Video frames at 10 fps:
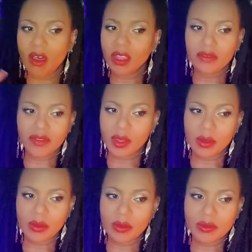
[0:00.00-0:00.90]
all of
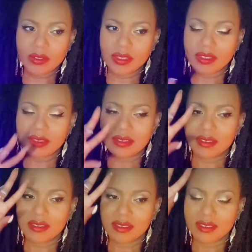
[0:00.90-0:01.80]
those
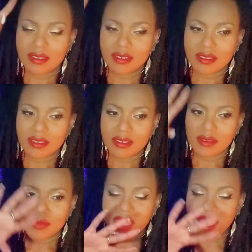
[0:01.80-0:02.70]

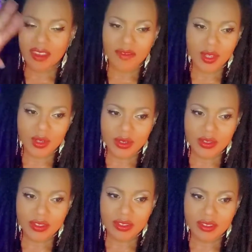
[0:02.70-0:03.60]

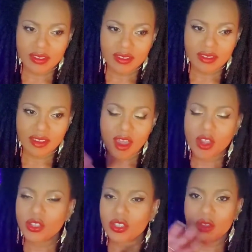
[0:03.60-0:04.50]
behaviors
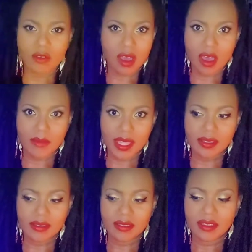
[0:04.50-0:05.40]
are so
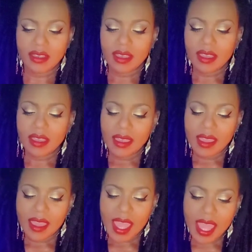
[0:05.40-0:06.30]
common.
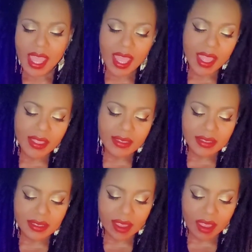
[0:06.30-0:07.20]

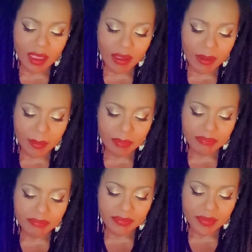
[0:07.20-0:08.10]
And um,
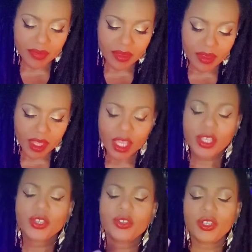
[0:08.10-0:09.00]

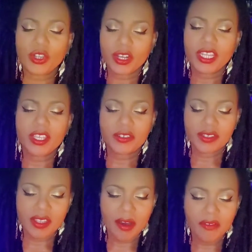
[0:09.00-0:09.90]
you're learning
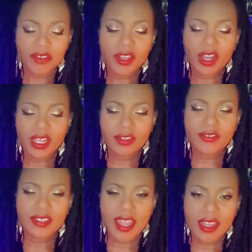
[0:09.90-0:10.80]
yourself, you're
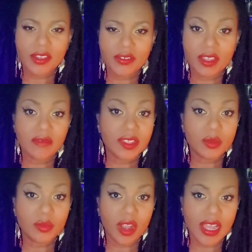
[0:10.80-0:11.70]
understanding yourself. It's
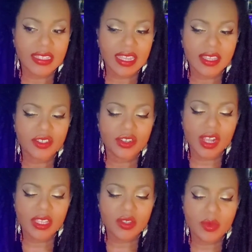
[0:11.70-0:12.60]
a process. You're
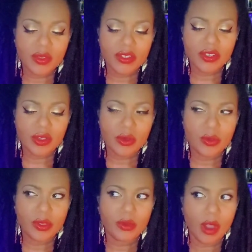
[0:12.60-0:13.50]
not supposed to know
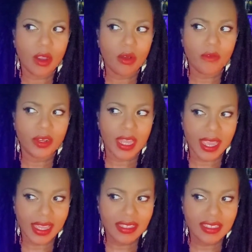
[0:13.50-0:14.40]
who you are
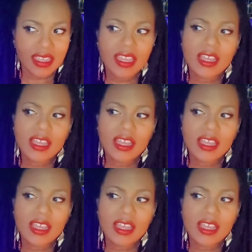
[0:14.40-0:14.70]
overnight.